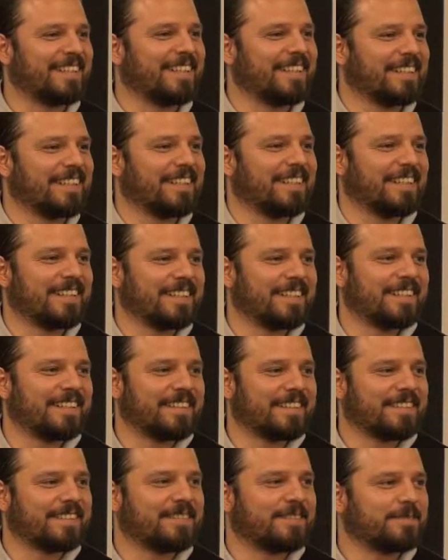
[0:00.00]

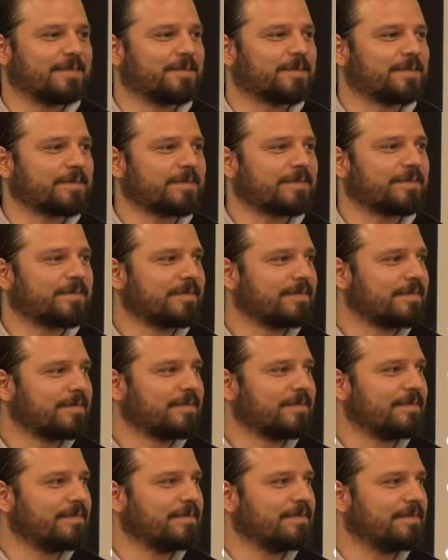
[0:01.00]

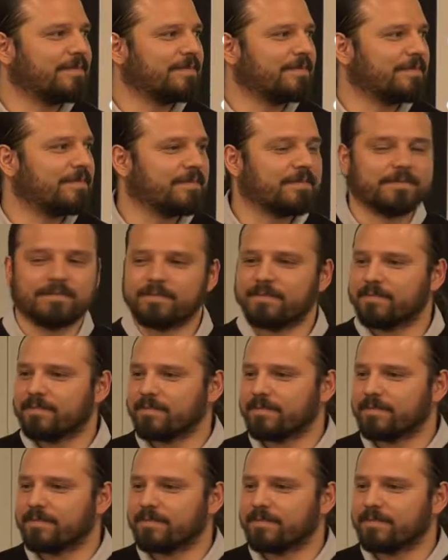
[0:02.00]
Nobody speaks.